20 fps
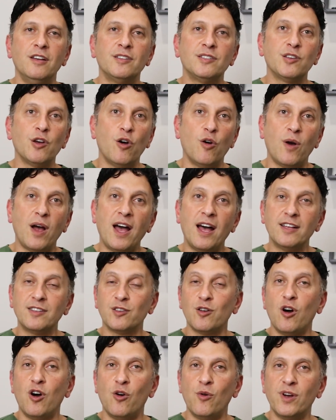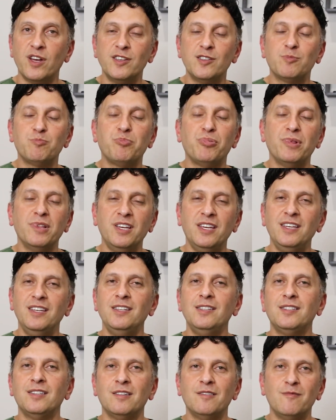So, as always,
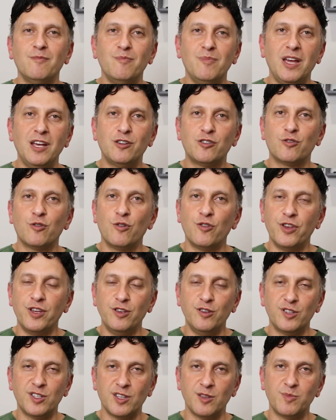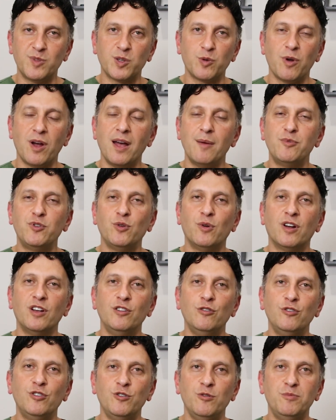please make sure that you subscribe to our
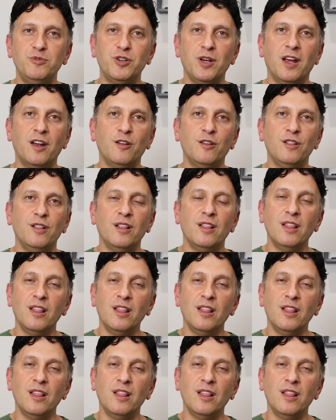YouTube channel,